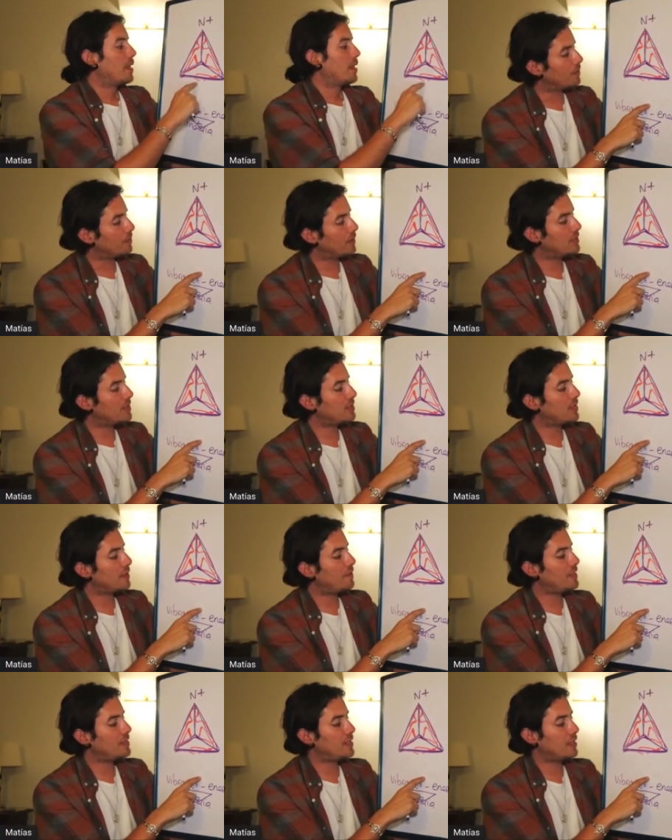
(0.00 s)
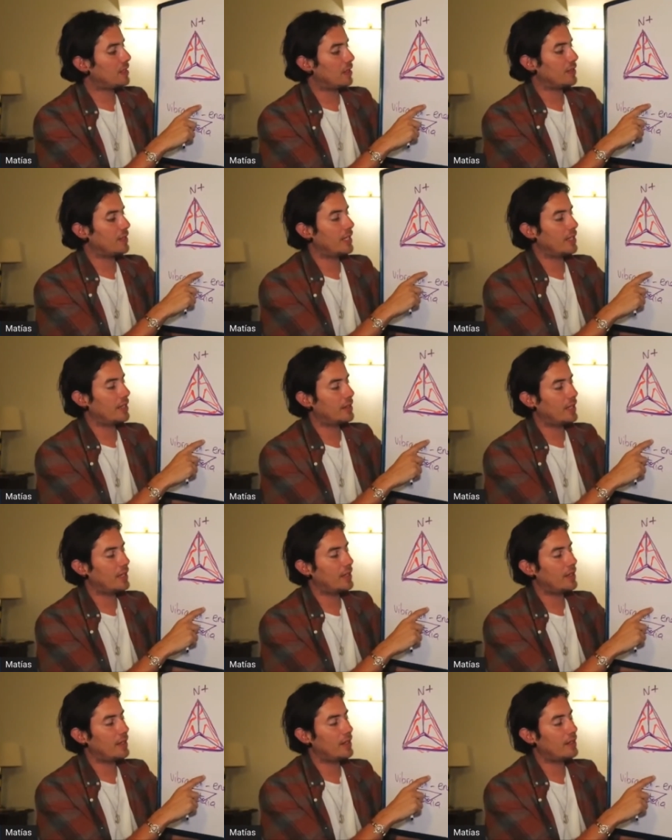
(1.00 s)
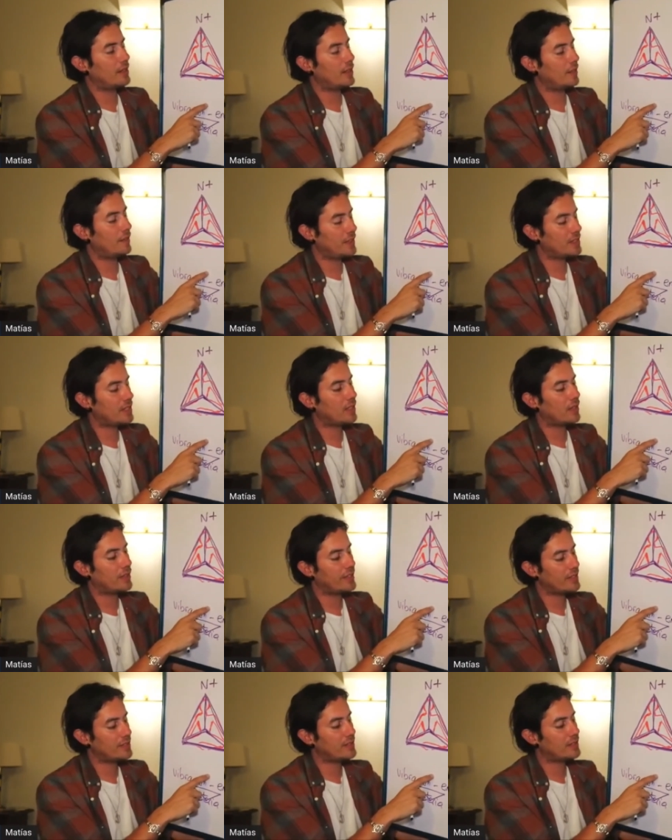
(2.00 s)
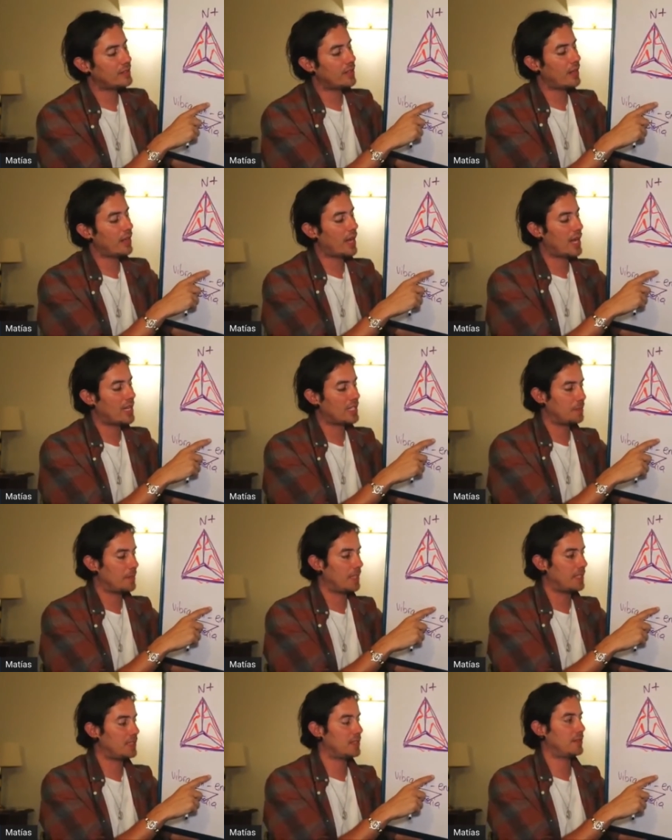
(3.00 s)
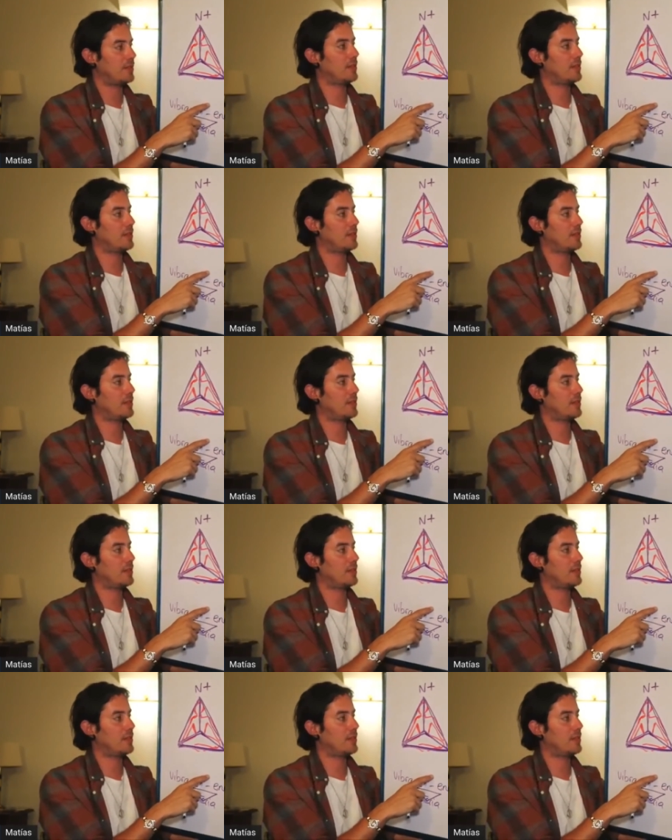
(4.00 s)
This is the physical, the, the, the physical dense aspect.